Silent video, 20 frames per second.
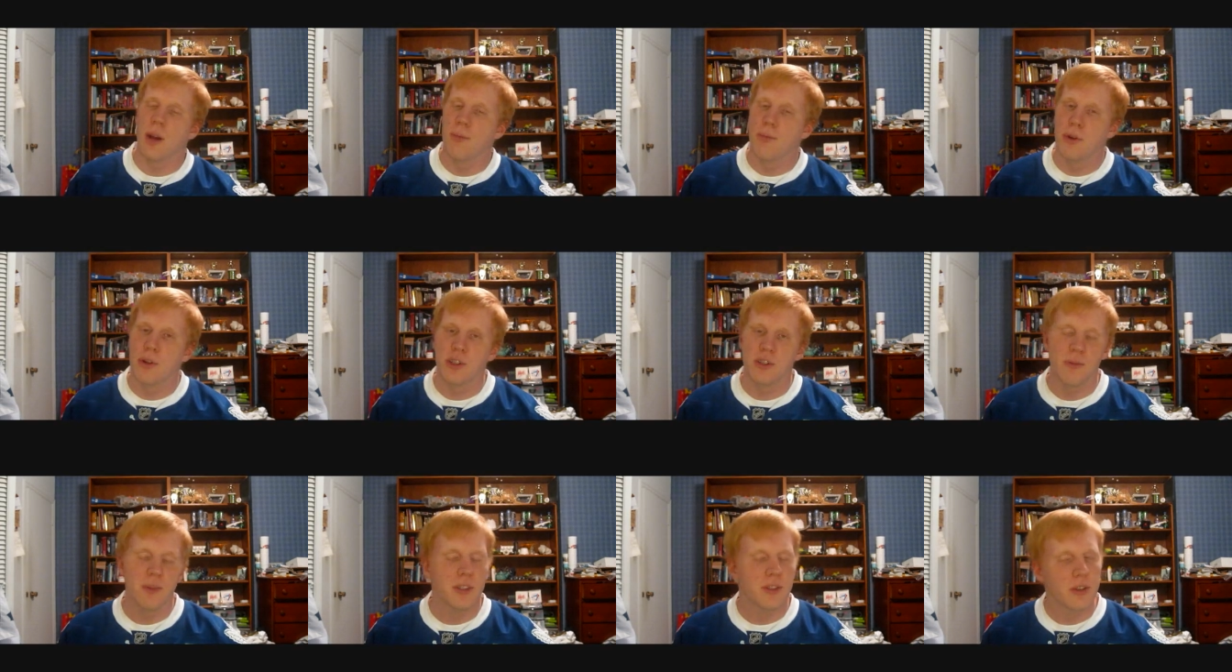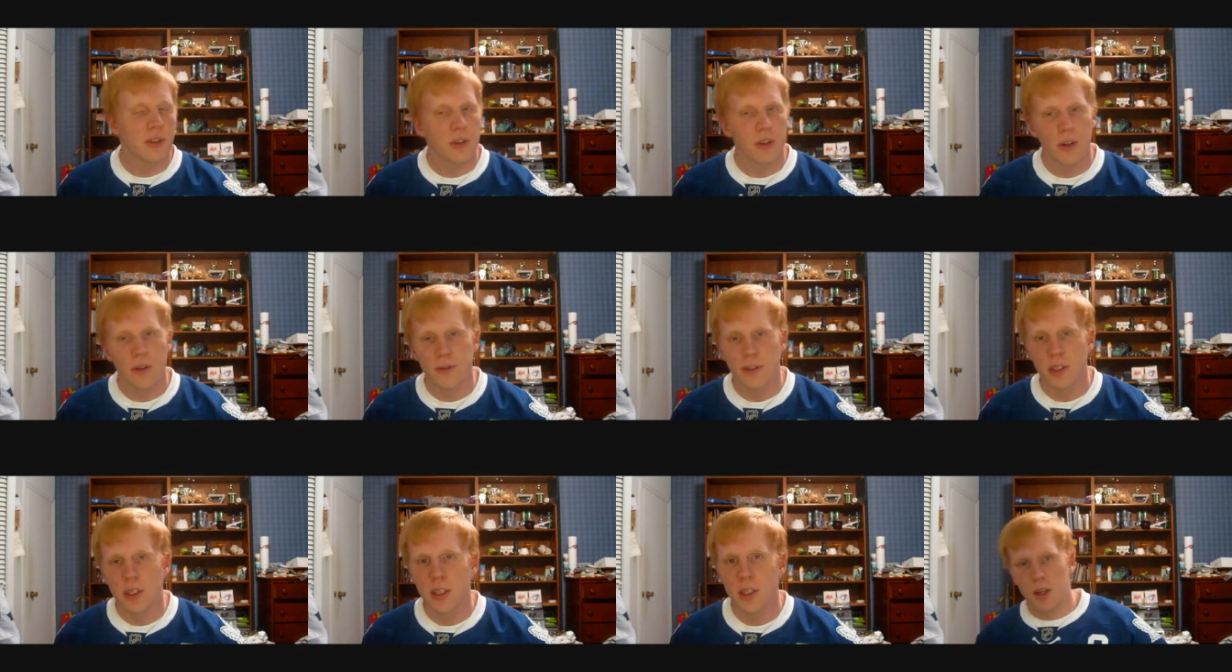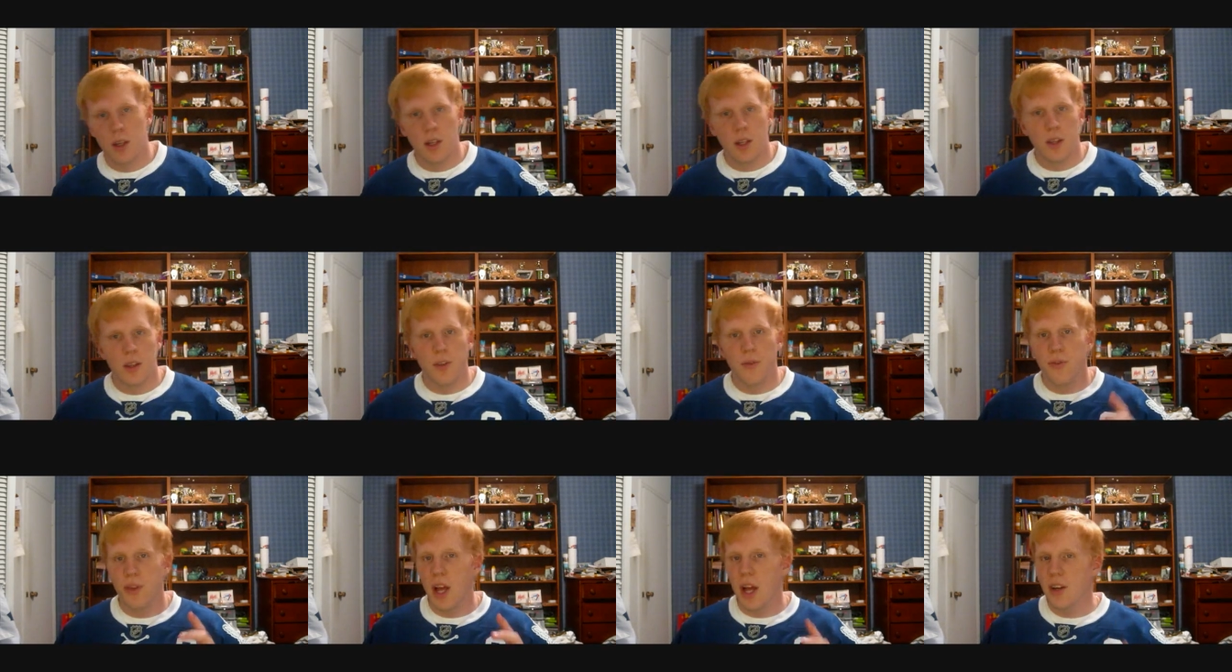Beauchemin turnover.
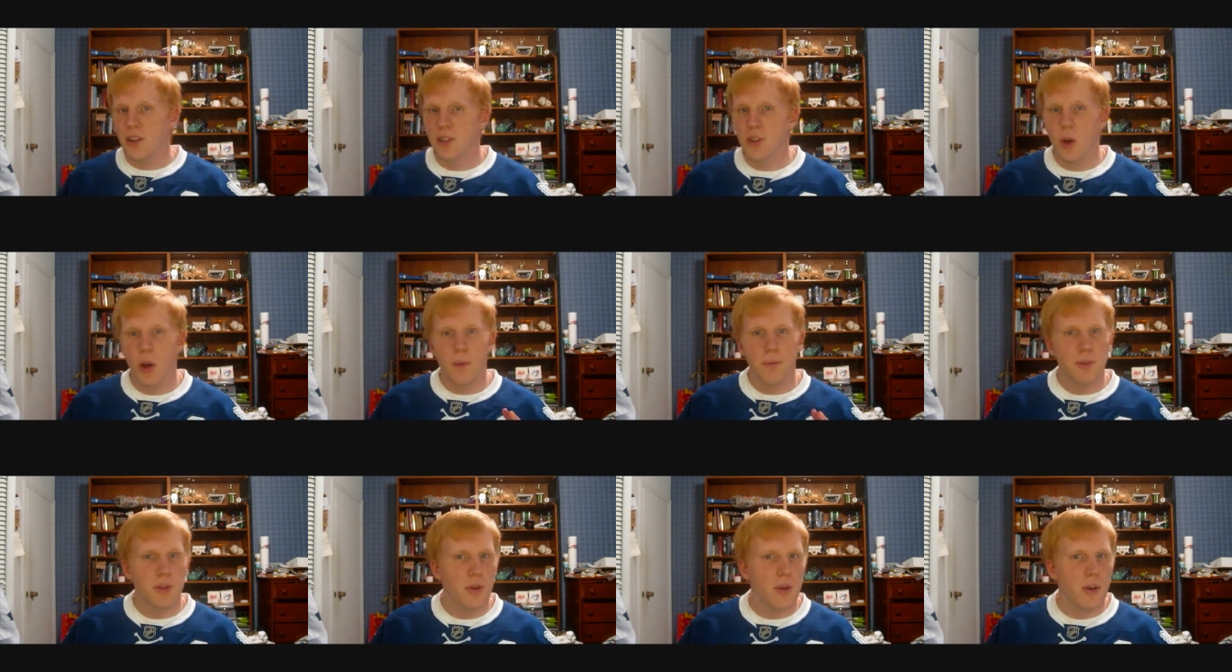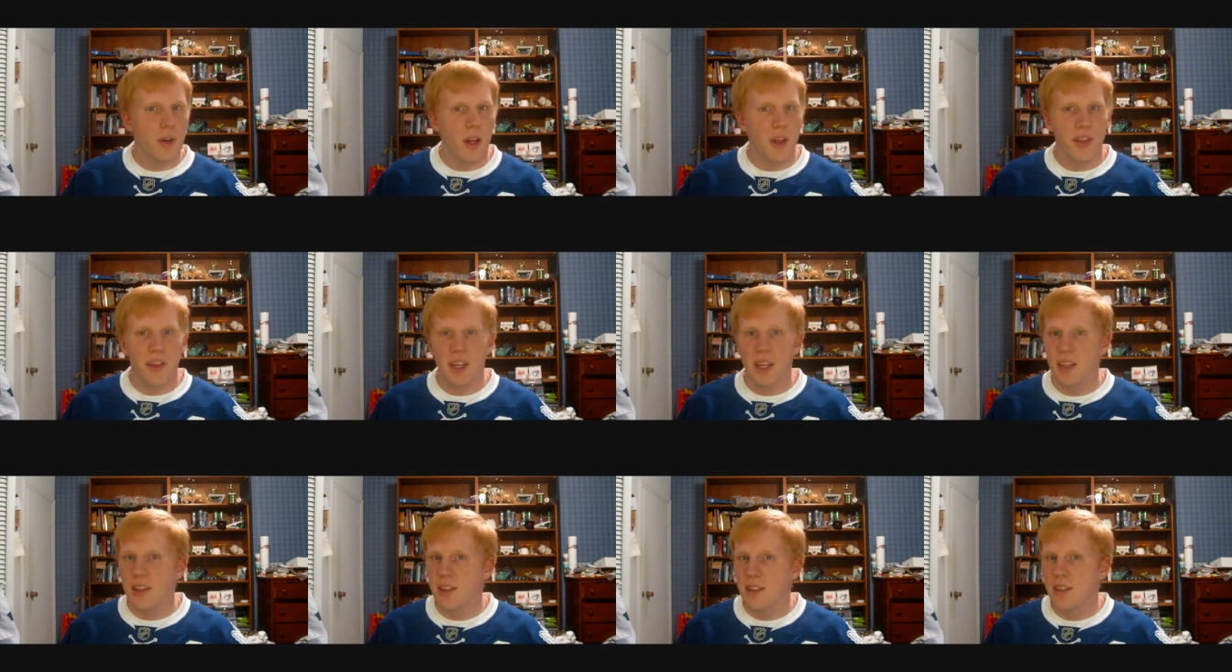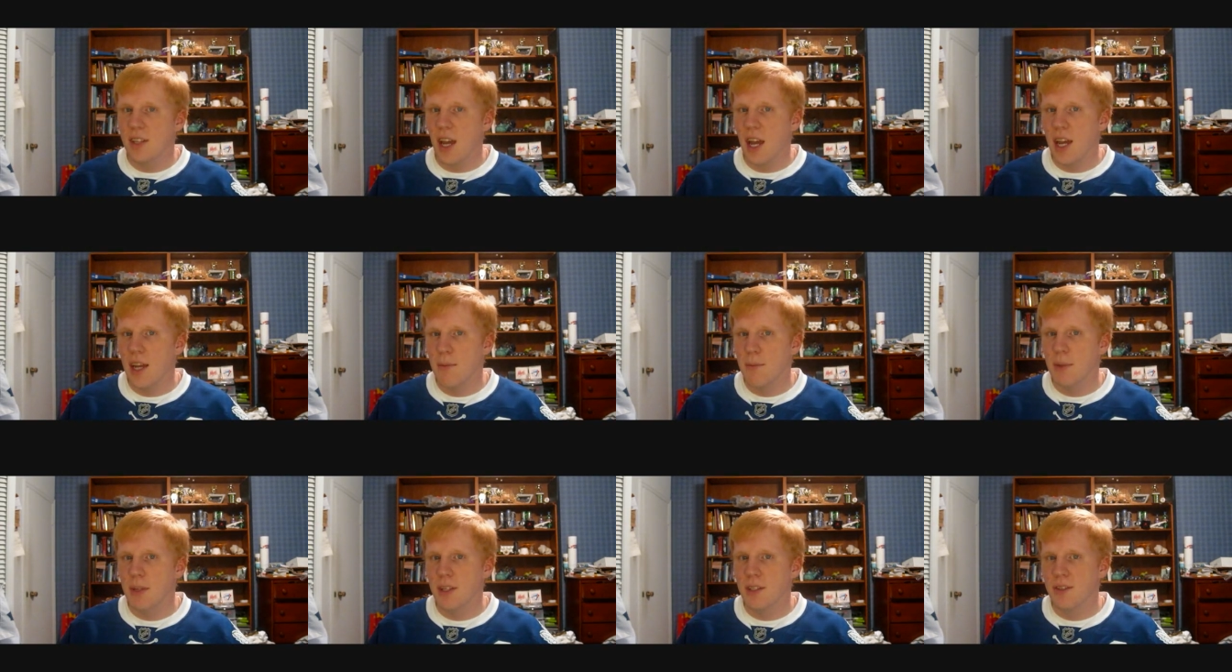The Flyers go up 2-0 in the
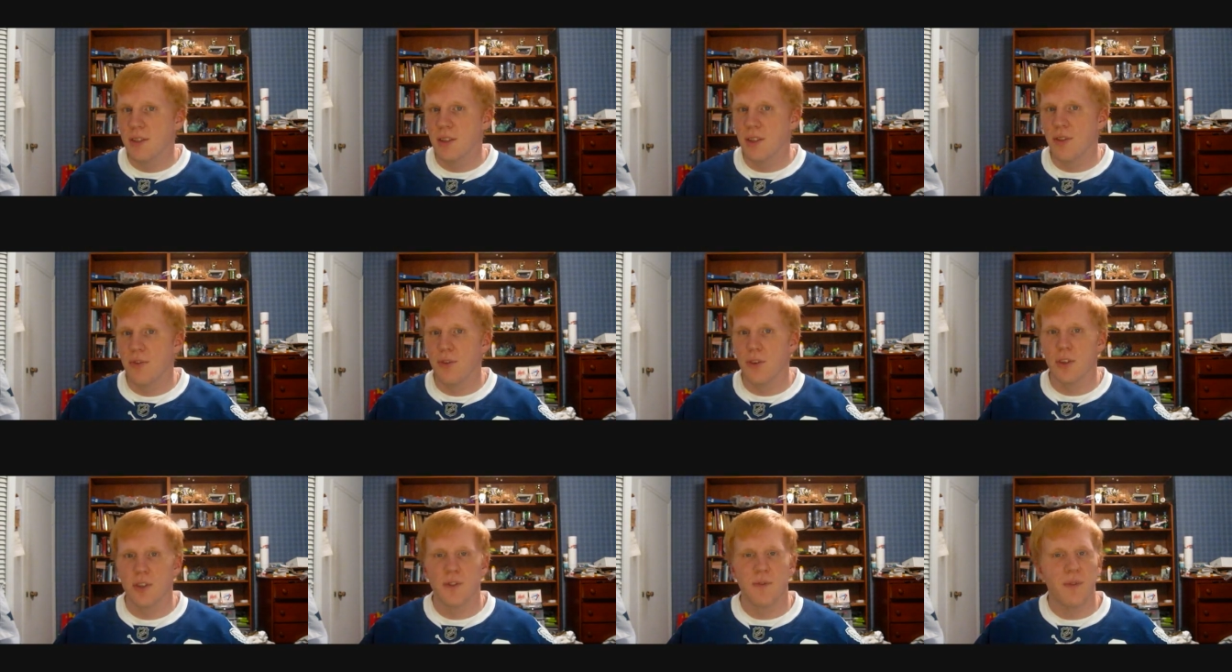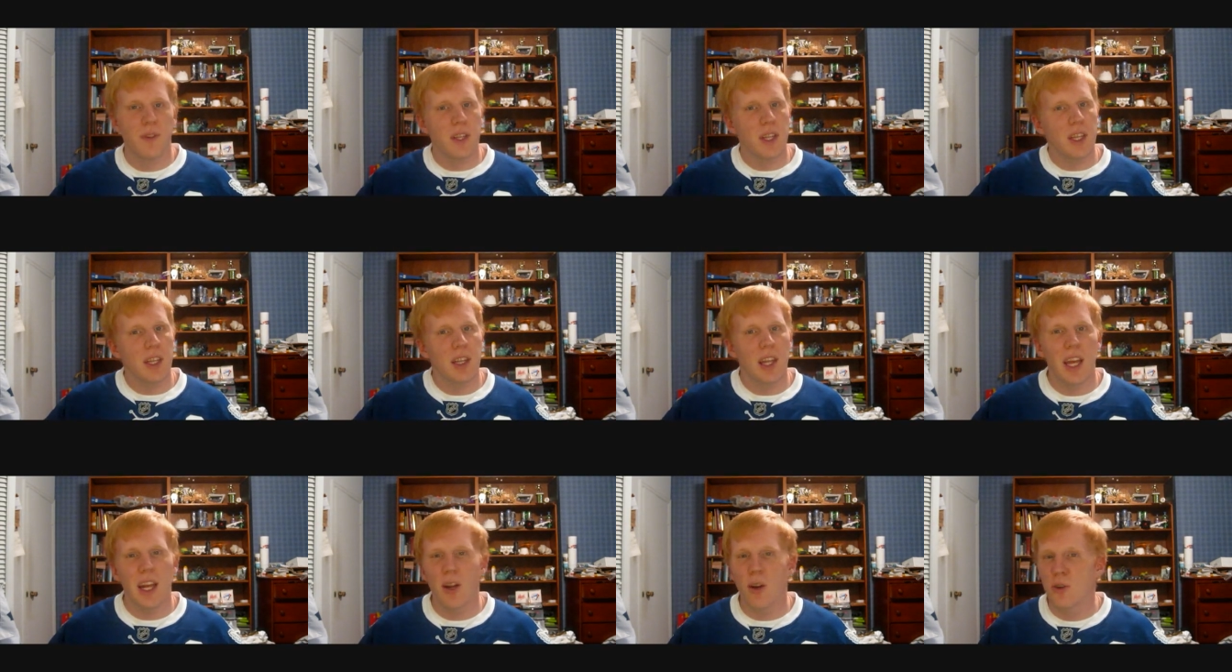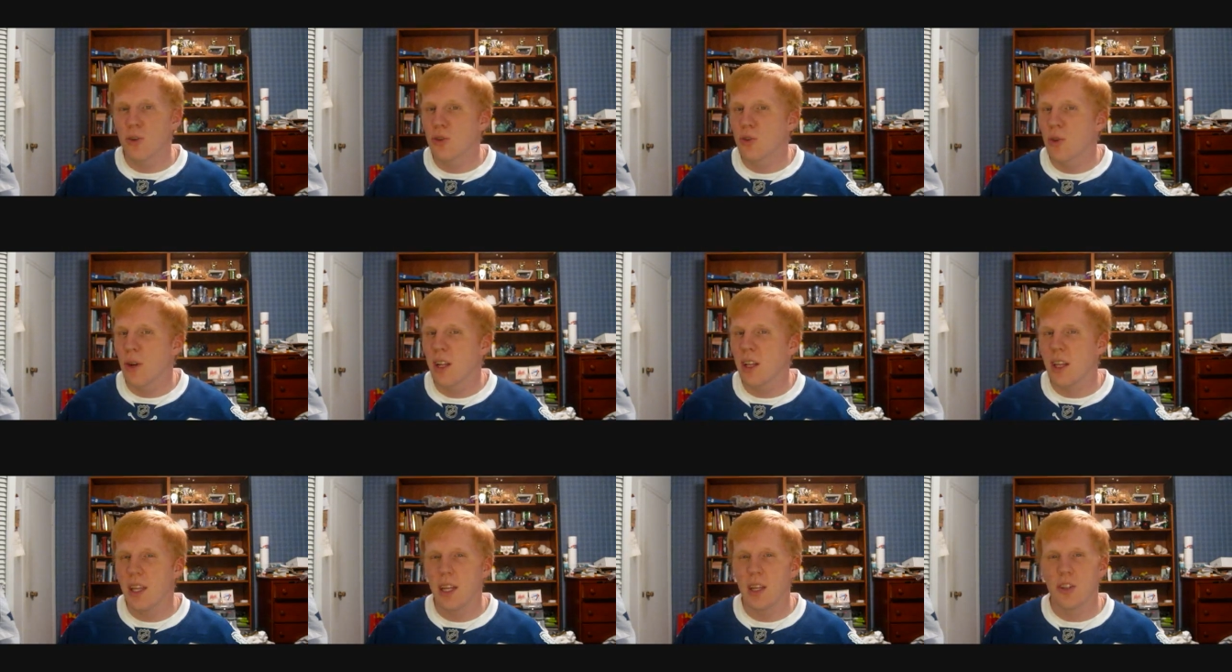dying minutes of the first, Ville Leino
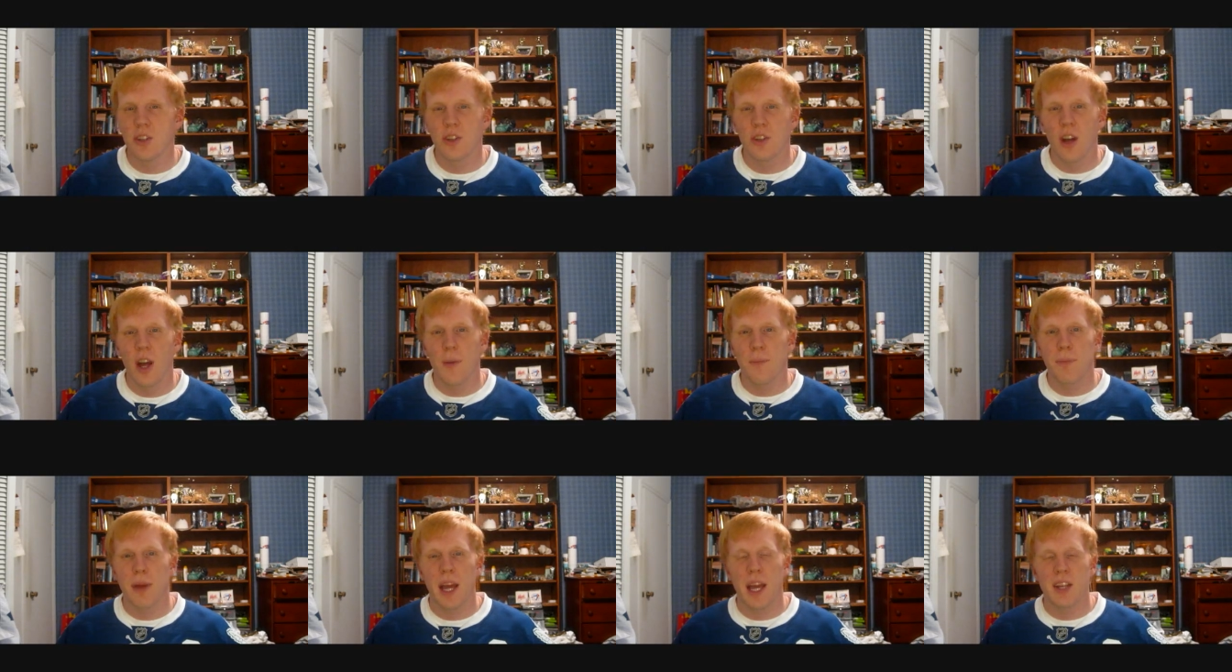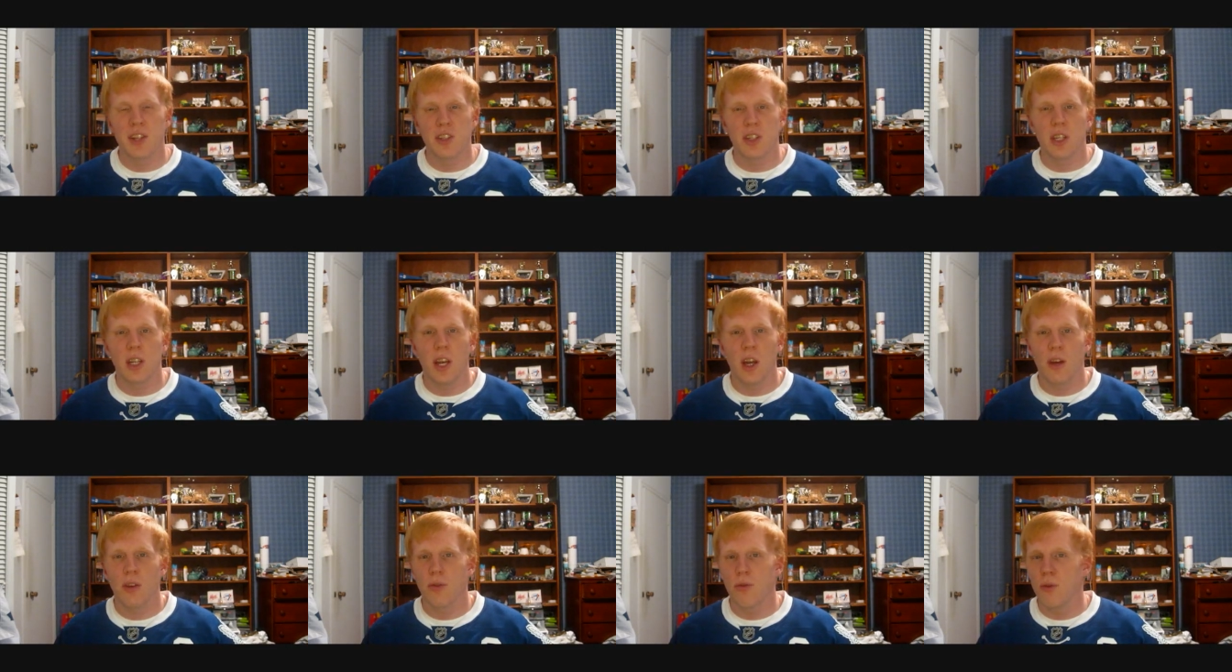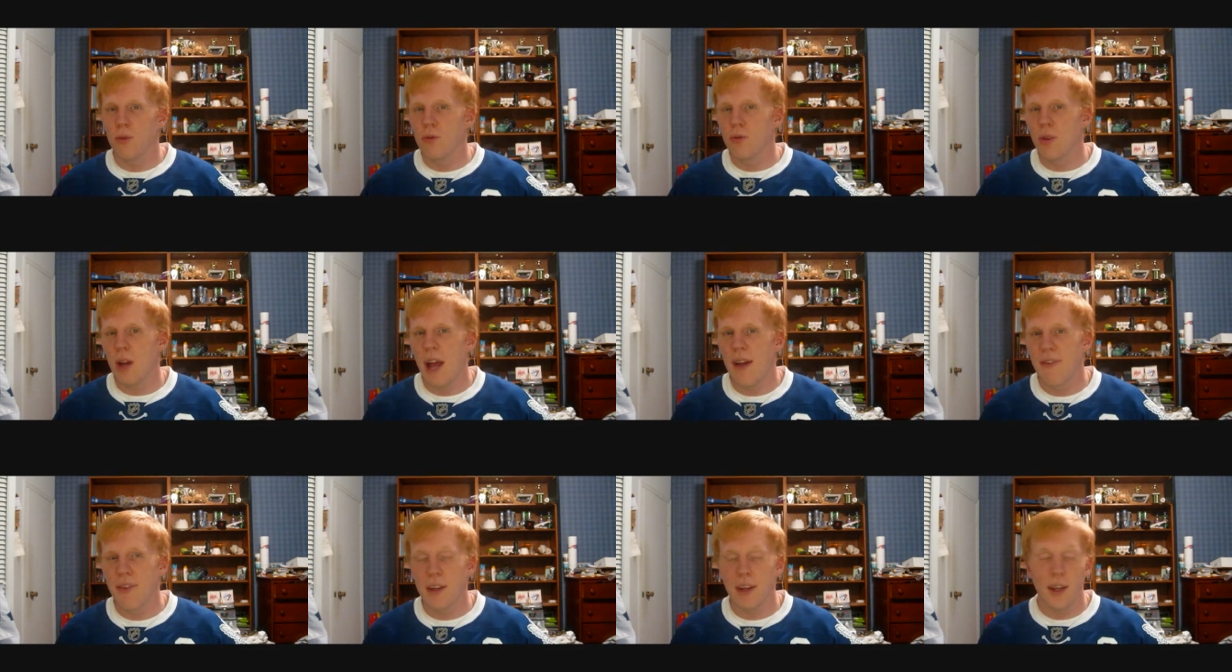trickling a shot past Giguere through
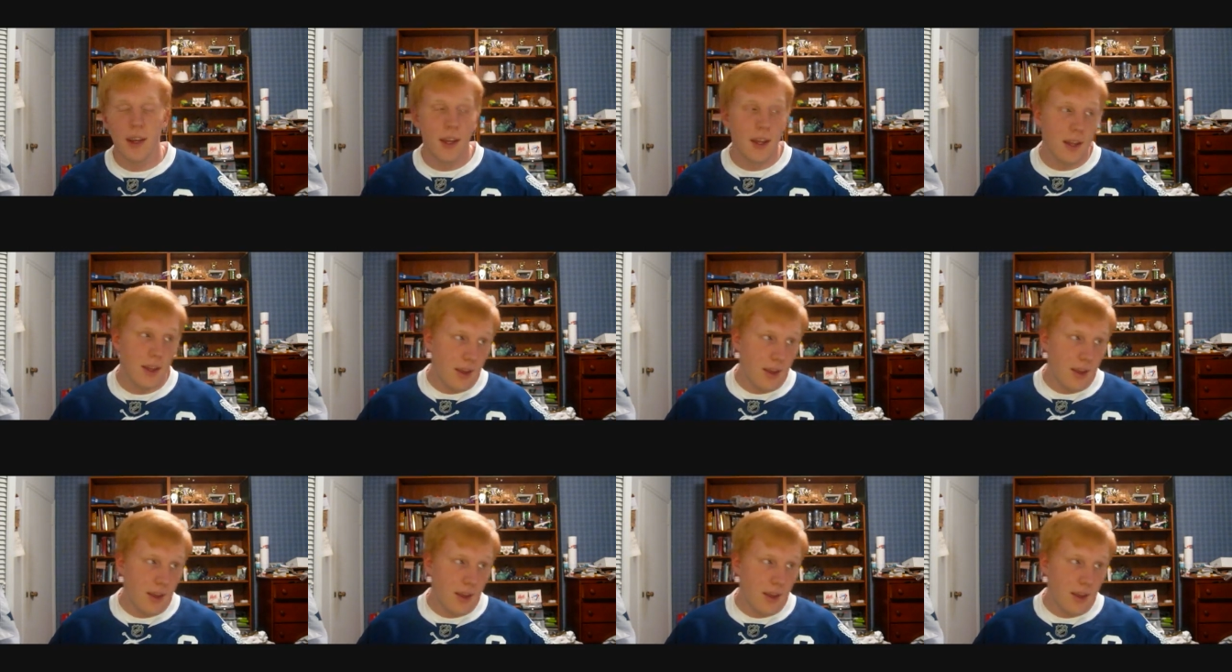traffic,